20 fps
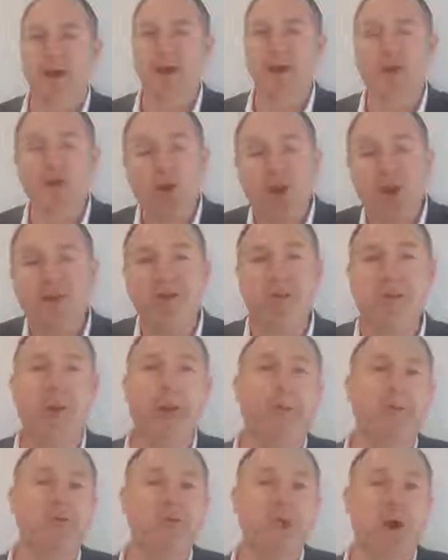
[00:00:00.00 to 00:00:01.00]
if you give
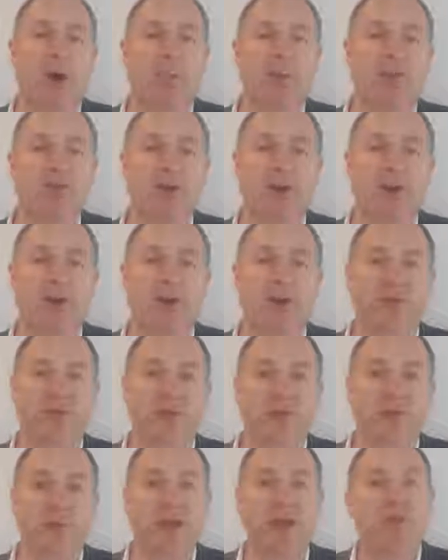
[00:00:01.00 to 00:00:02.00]
them opportunity to.